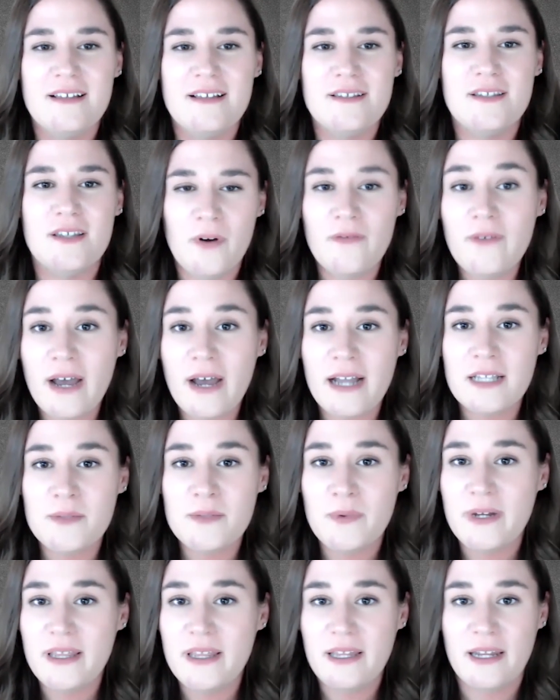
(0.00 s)
It
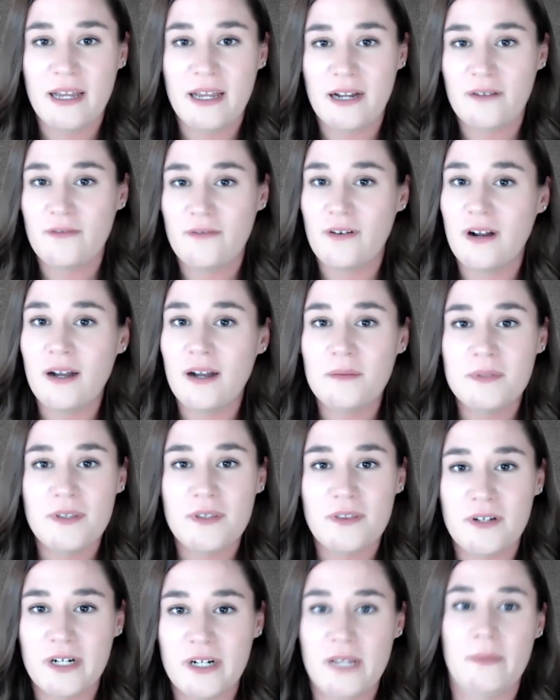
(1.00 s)
provides breathing air for
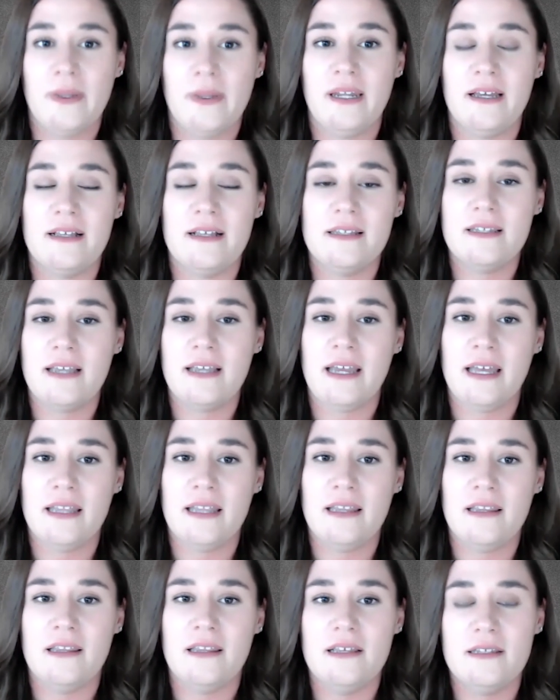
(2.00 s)
up to 30 minutes
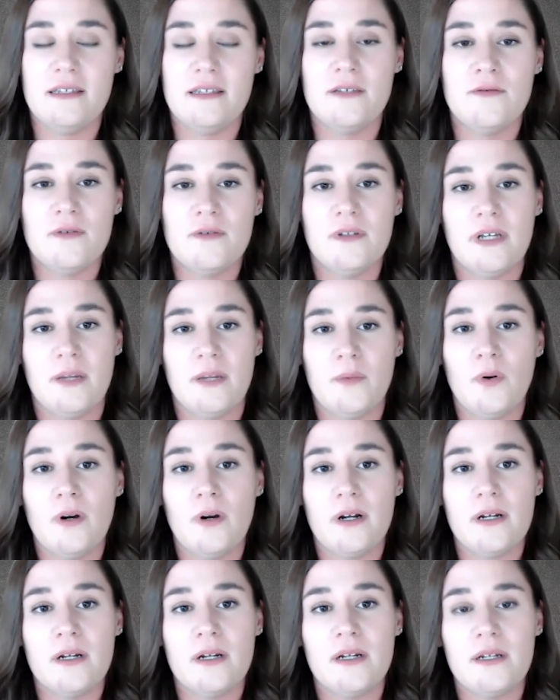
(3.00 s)
And this is really
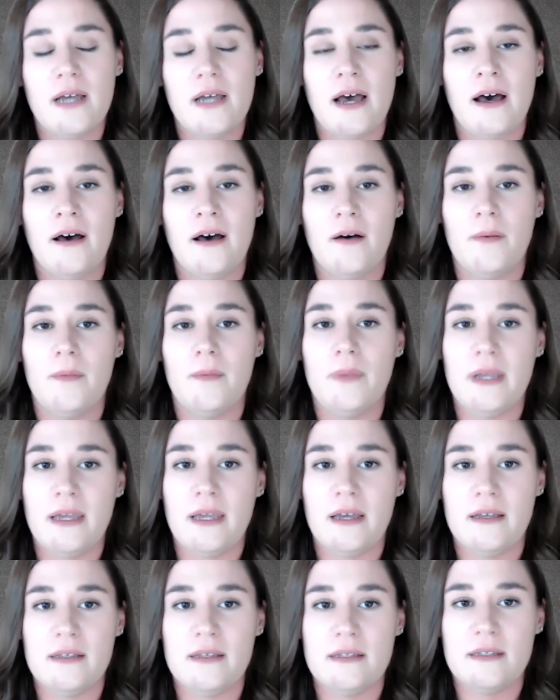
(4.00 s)
important
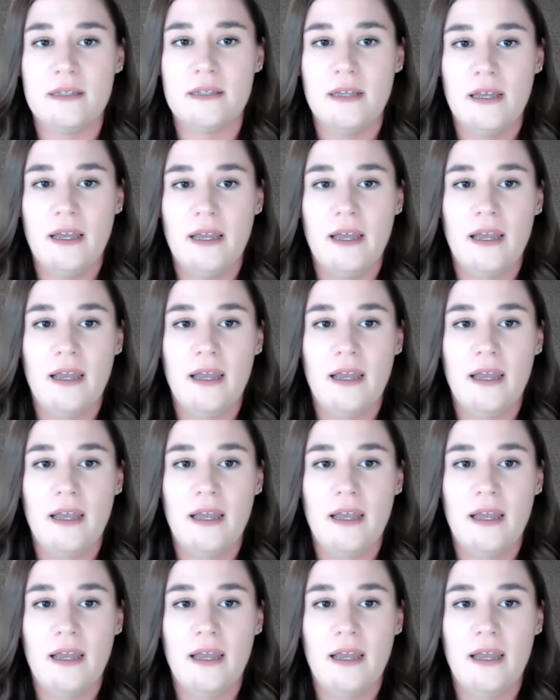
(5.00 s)
because